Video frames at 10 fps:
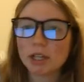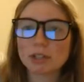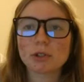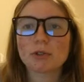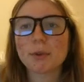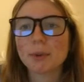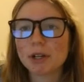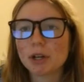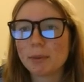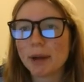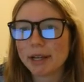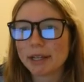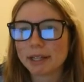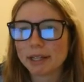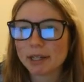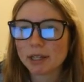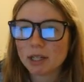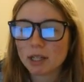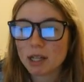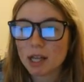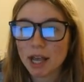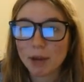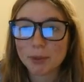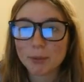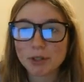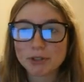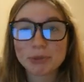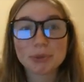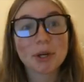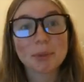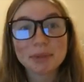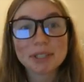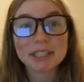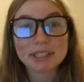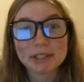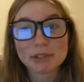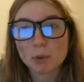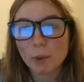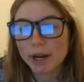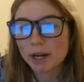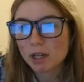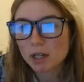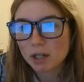So if we want to go back here and we want to complete the square,